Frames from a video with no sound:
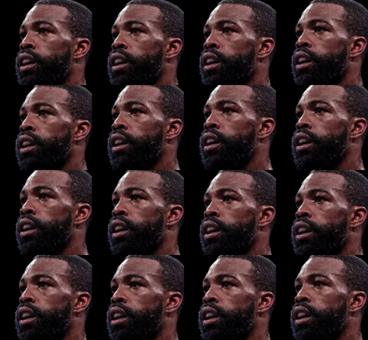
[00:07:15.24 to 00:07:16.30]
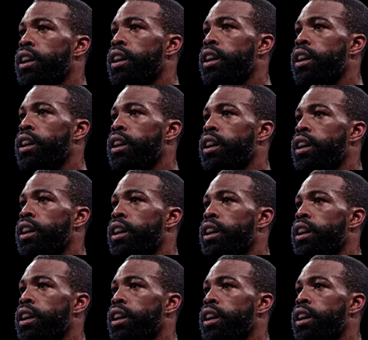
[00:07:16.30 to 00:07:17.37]

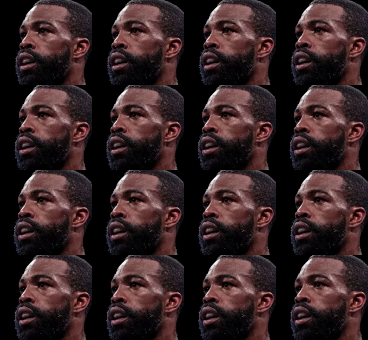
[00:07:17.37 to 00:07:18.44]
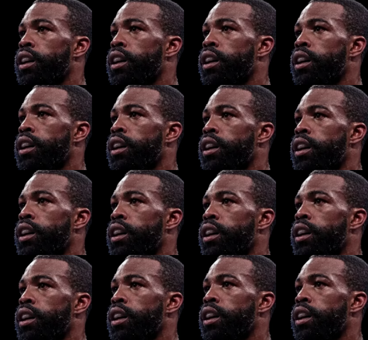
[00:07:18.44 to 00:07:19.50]

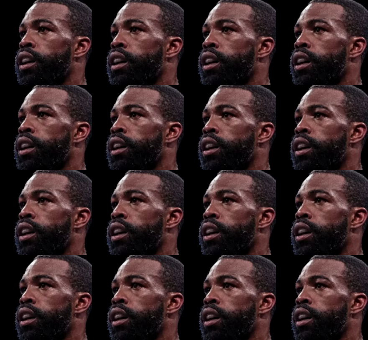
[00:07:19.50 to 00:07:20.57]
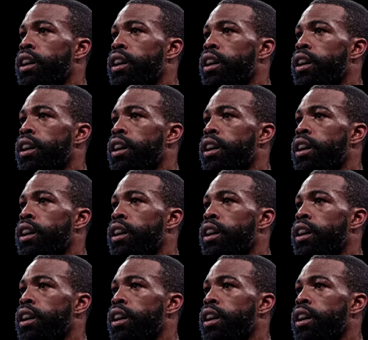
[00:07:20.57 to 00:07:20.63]
[no speech]